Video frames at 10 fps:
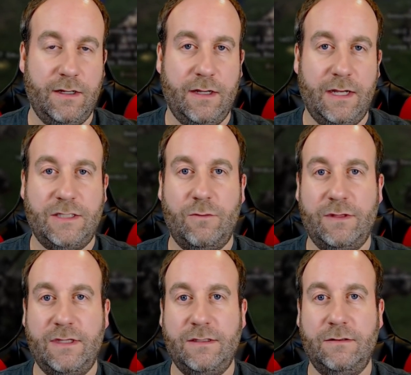And so
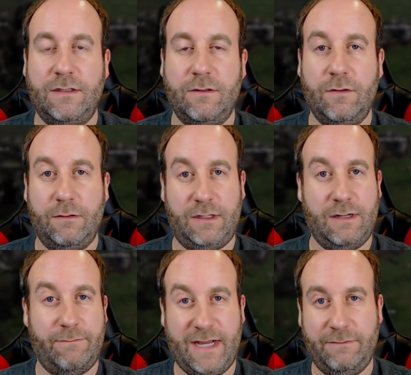what this will do,
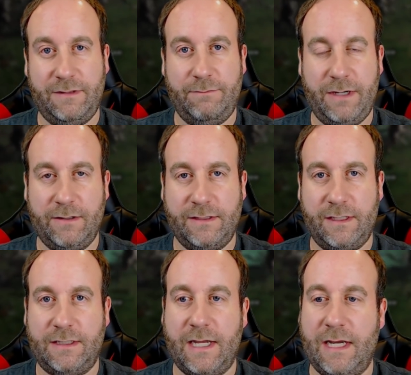combined with the piercing
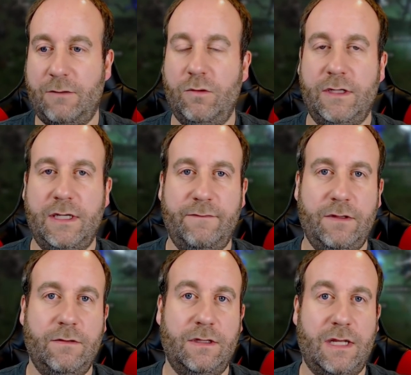attack, will give
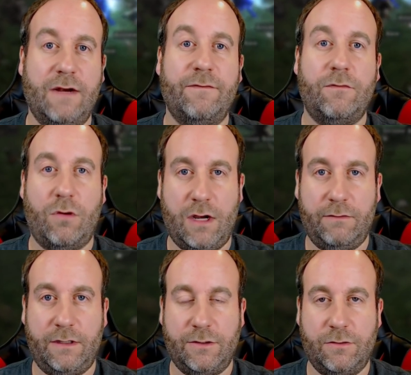you a lot of
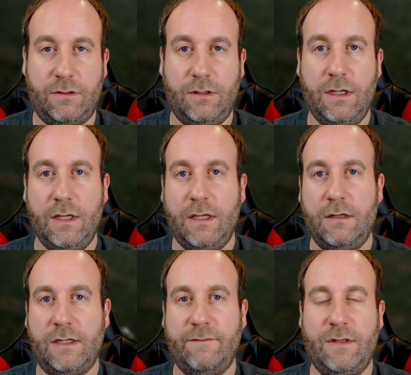crowd control.
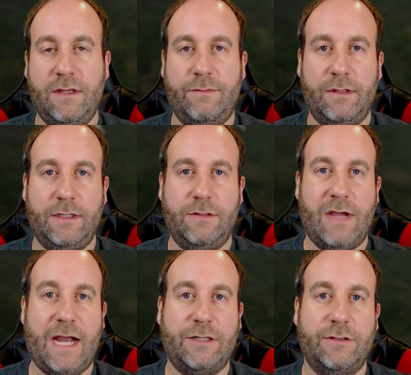It'll give you the ability to
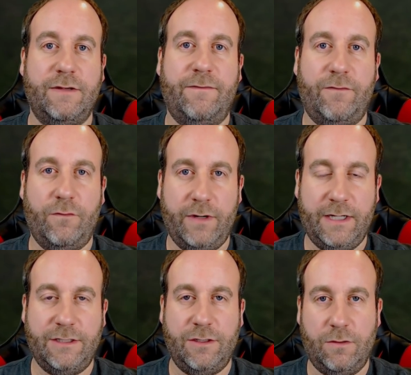actually
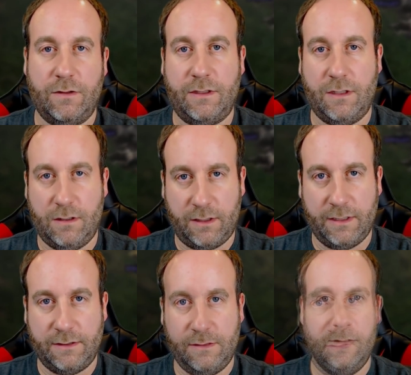freeze your
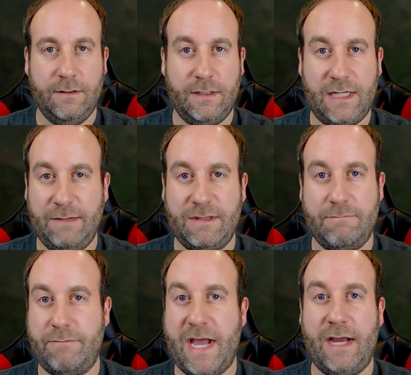targets, to keep
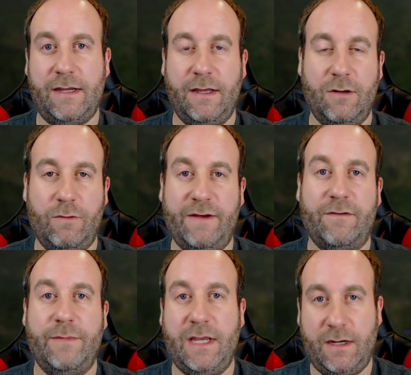them back and away
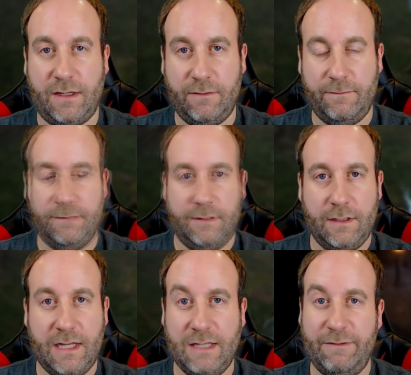from hitting you.
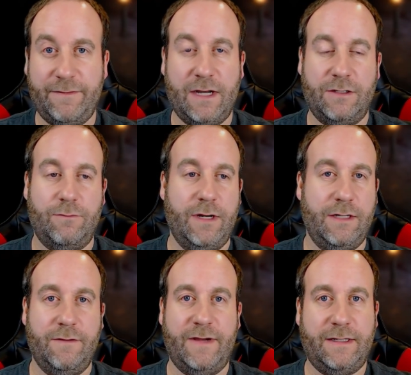And then we've got 20
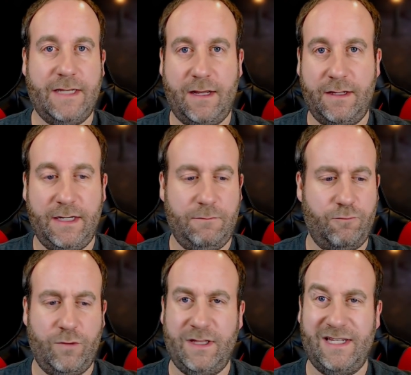to vitality,
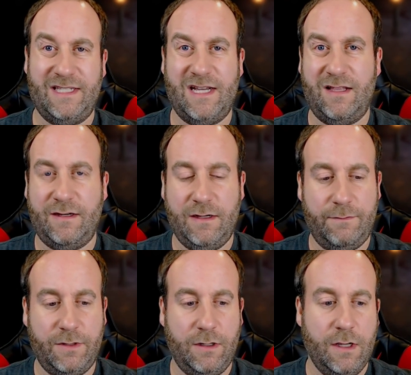really solid
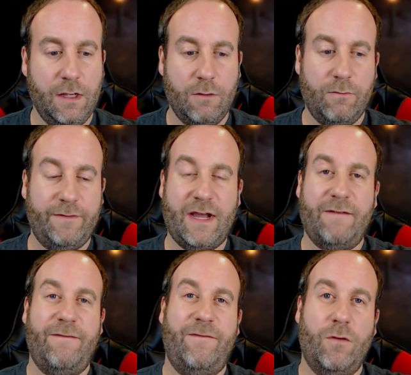number. We've
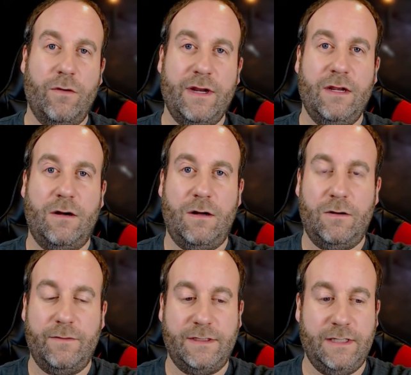got 40
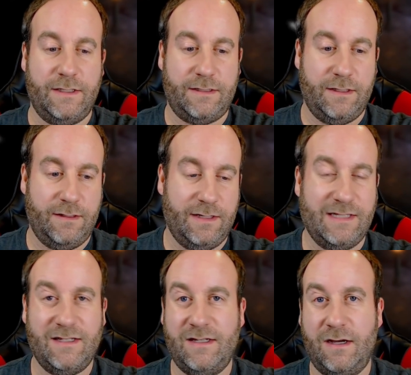all resist.
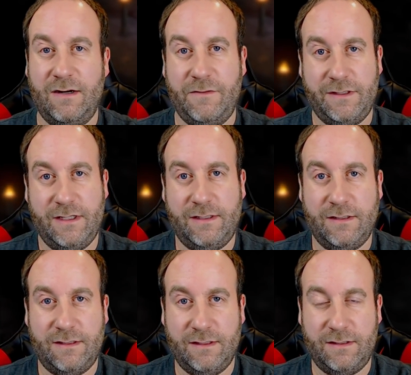That's a ton of
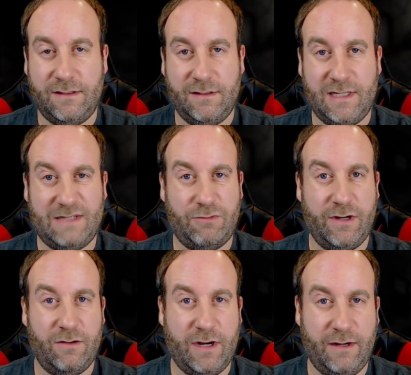resistances. That's
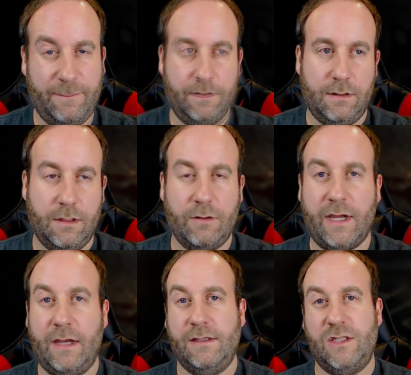pretty great.
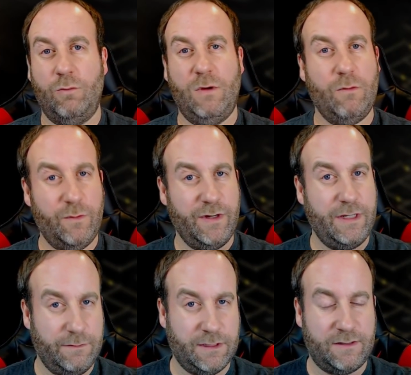Okay, so what will we
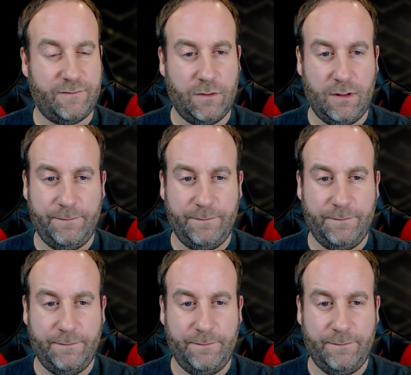use this for?